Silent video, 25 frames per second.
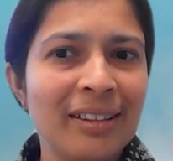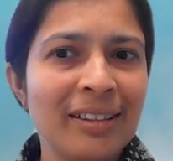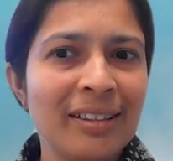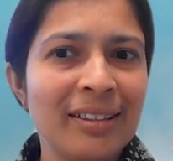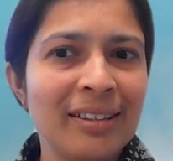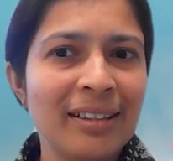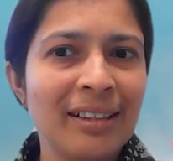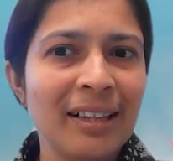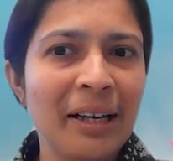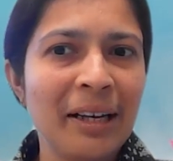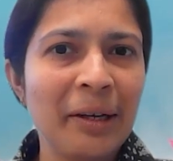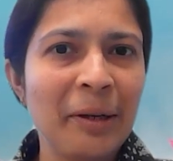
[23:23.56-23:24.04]

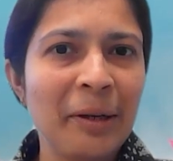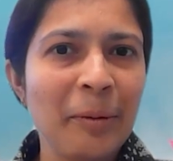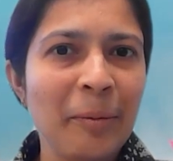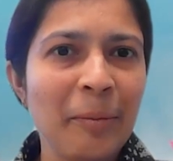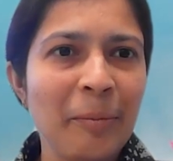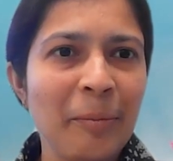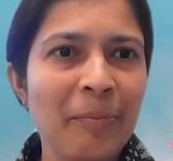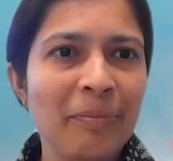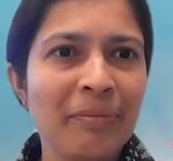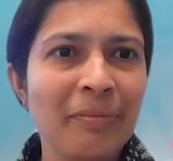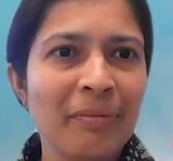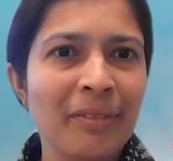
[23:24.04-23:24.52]
It's like
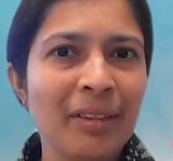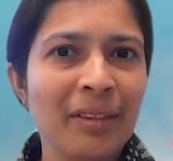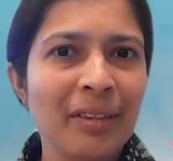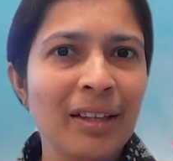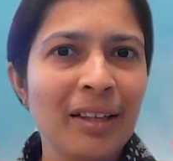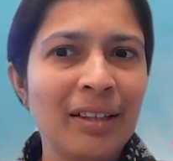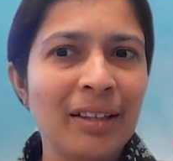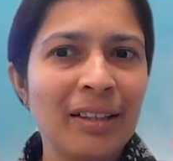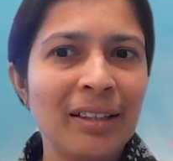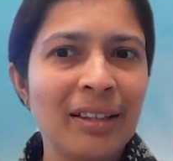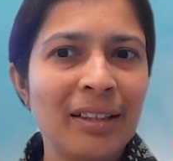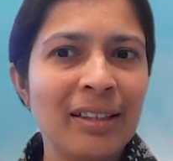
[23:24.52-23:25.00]

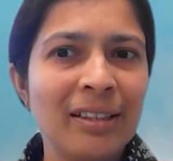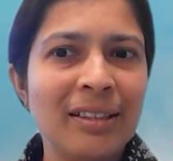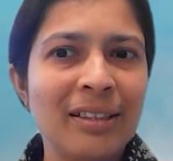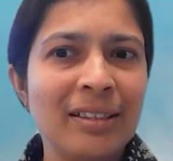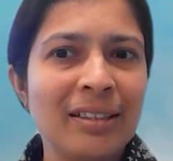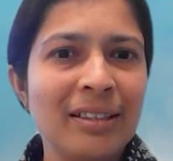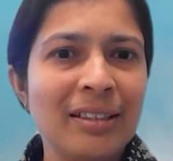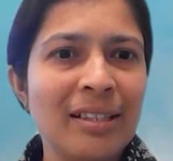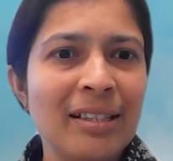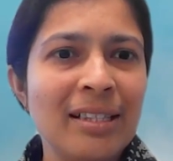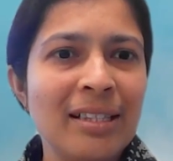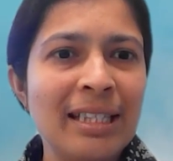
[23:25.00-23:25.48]

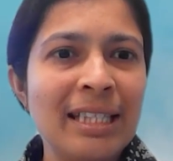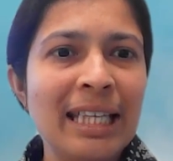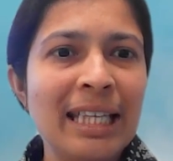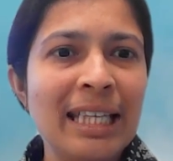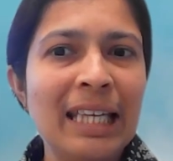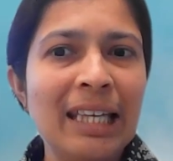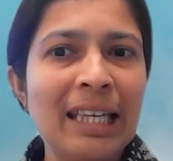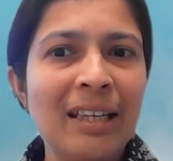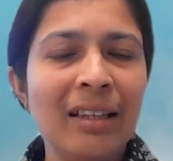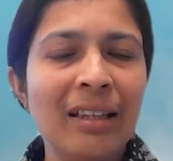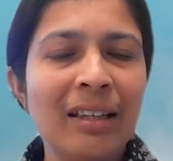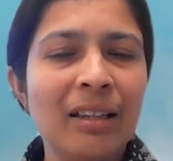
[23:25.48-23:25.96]

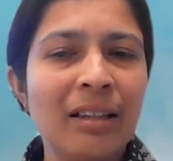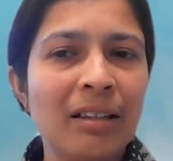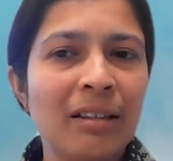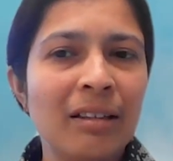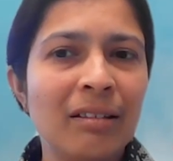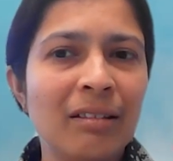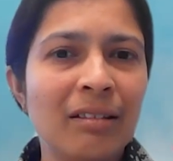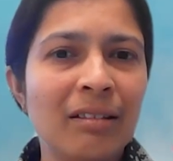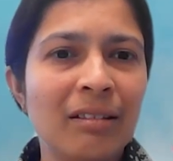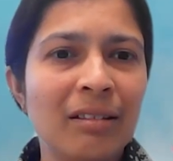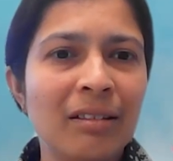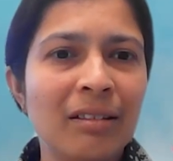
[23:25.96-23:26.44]
seeing
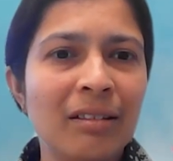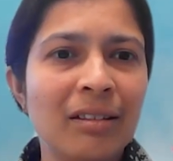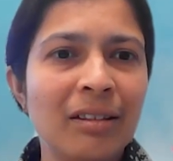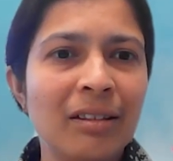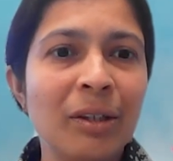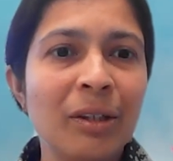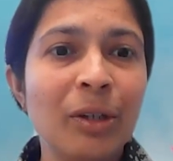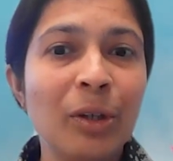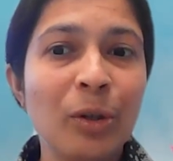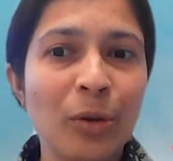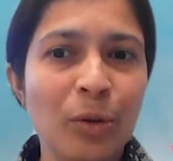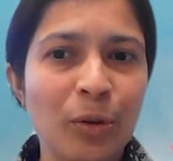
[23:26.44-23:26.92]
the
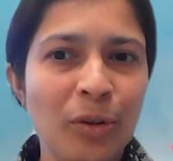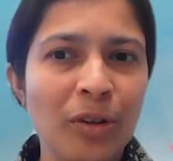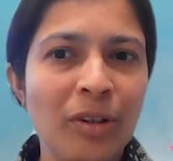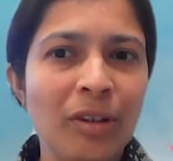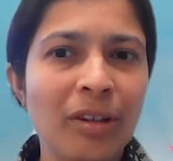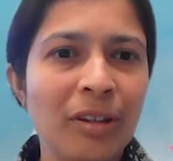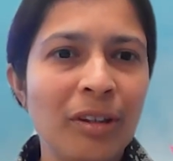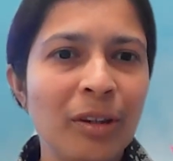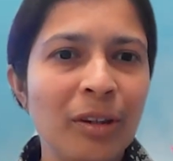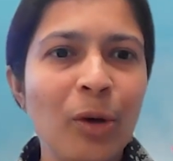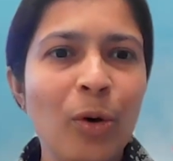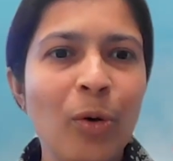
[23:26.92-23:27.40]

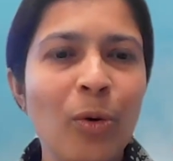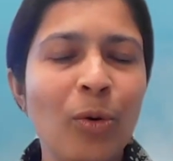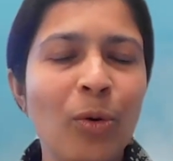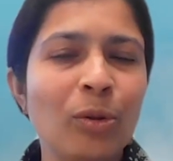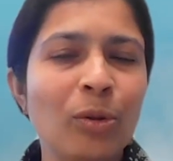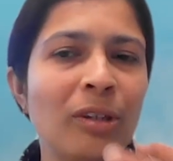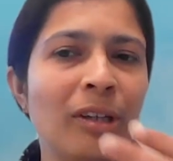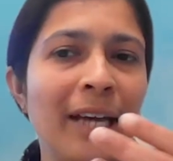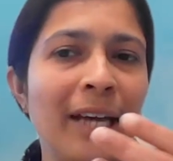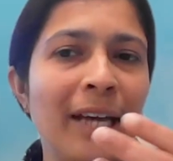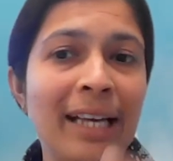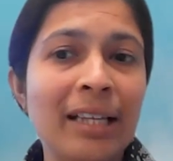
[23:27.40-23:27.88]
good,
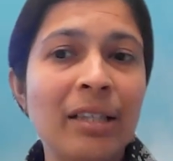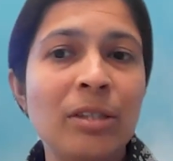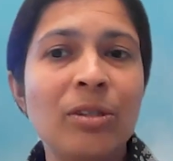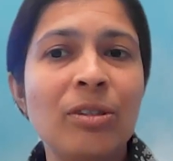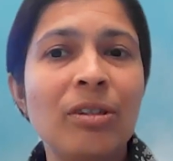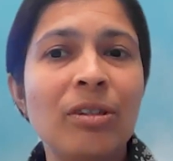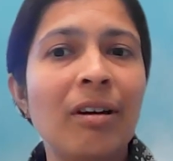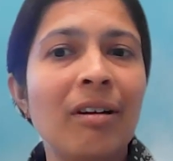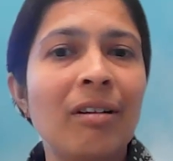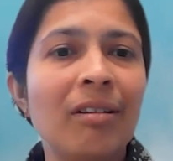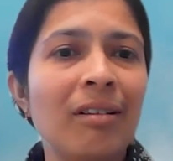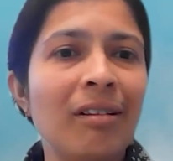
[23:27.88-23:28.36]
though the
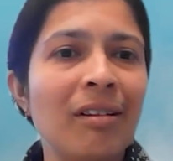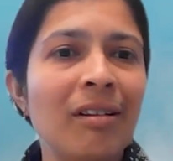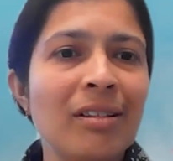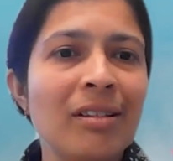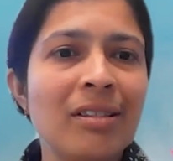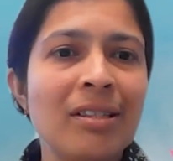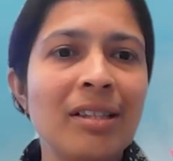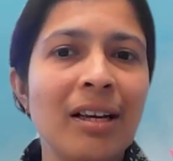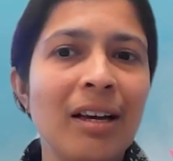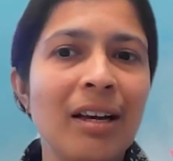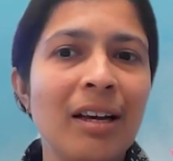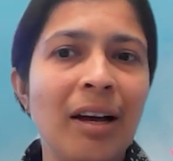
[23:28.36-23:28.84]
external
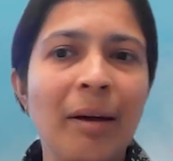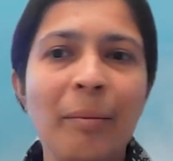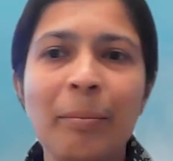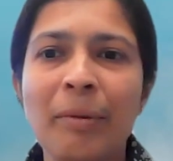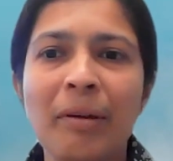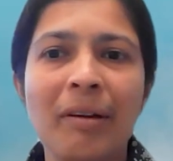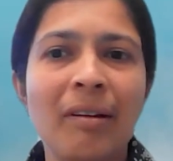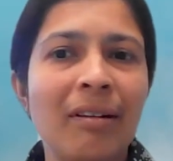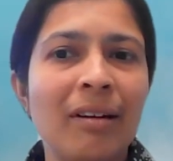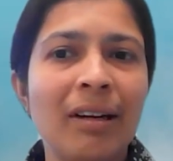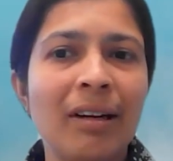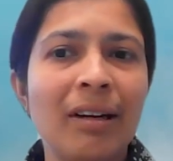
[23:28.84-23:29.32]
is
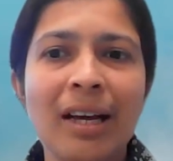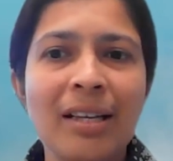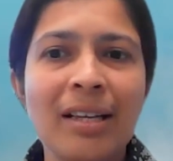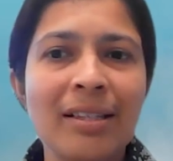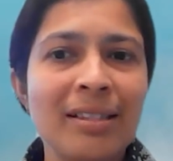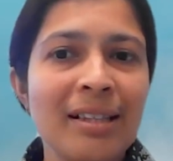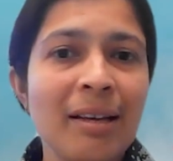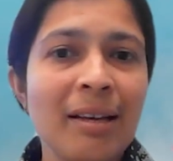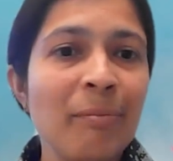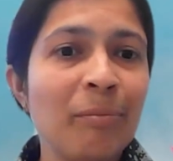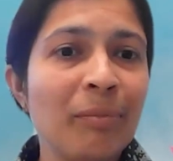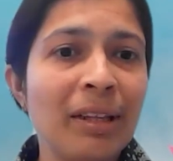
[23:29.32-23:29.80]
appearing
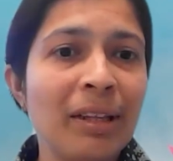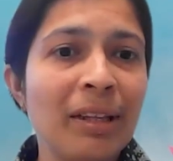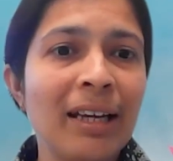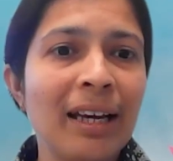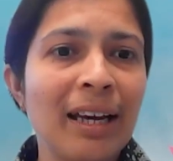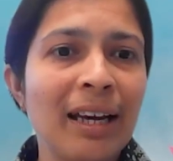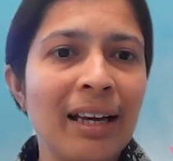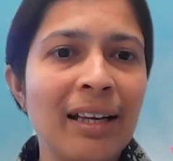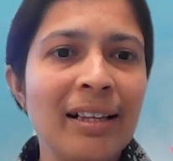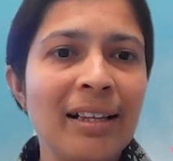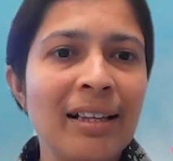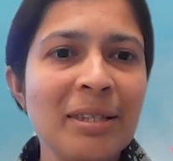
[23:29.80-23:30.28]
as
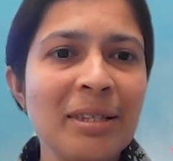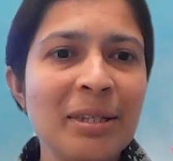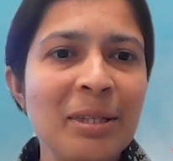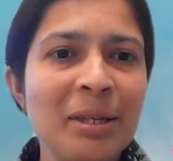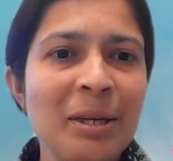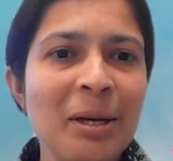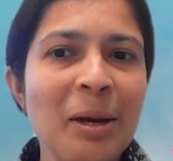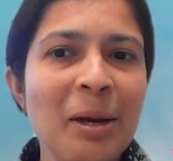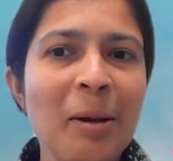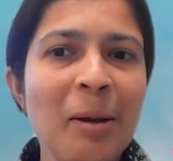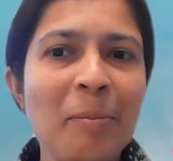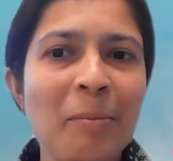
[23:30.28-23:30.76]
something else,
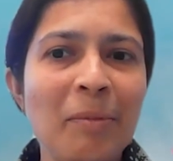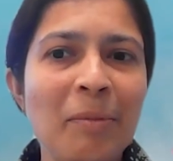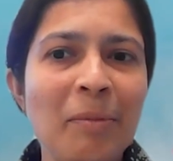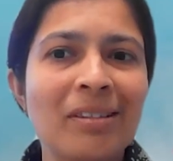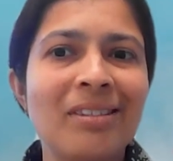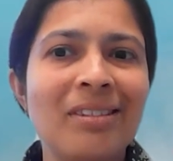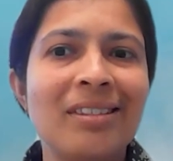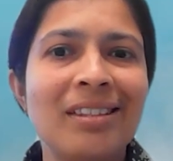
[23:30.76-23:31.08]
but